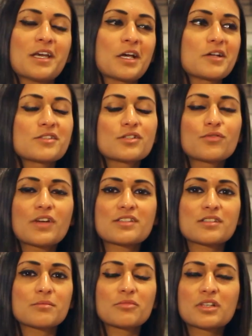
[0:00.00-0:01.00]
Because let's
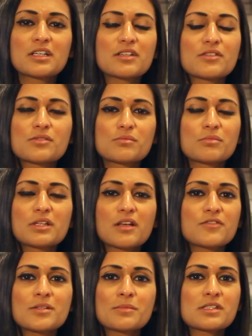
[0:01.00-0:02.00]
face it, millennials, we
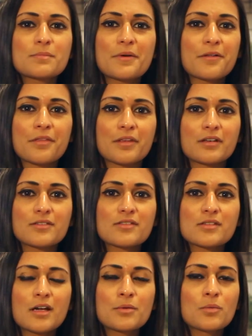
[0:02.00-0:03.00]
love to misspell
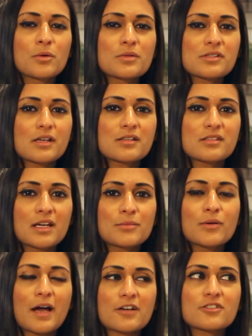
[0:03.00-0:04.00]
things. I mean, when was the last time
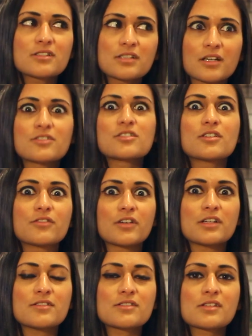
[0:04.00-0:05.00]
you actually texted your
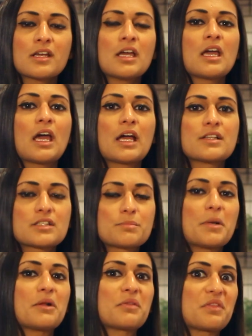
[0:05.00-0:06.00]
friends and
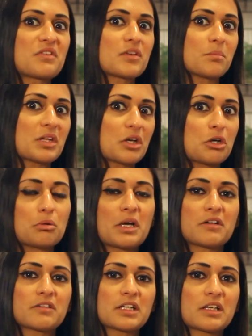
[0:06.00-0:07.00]
spelled something
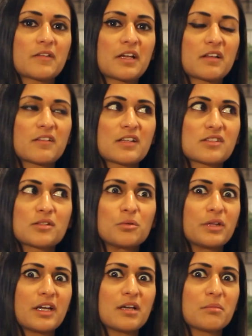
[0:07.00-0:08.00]
correctly? Like, that's so
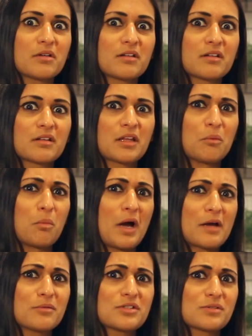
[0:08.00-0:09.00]
lame. Like,
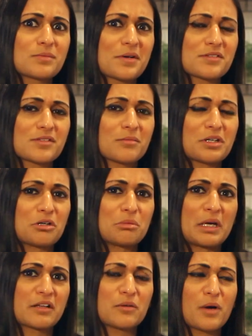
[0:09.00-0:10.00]
why would you spell something
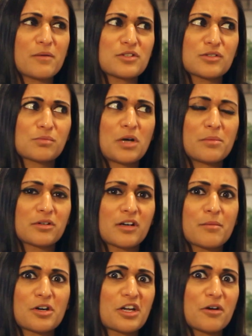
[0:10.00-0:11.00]
correctly? Why would you use proper
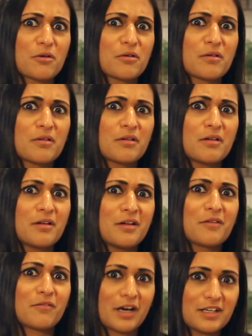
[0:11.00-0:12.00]
grammar? No.
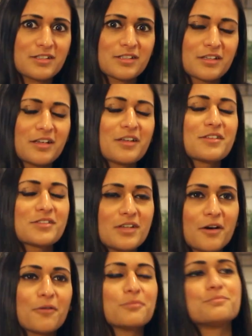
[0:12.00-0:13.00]
Right? So